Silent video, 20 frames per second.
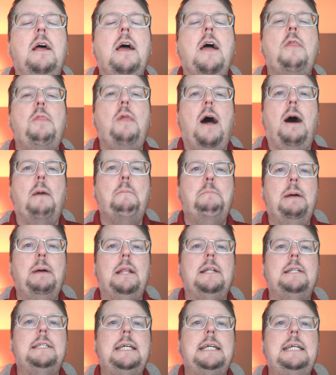
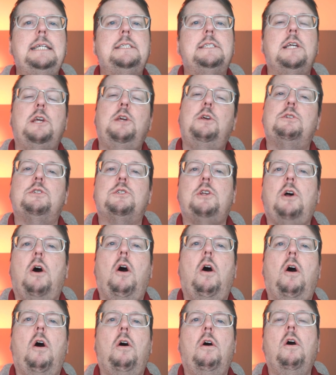abilities that you saw
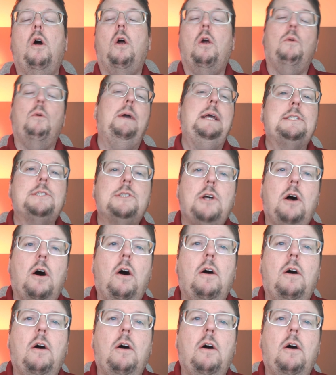or we saw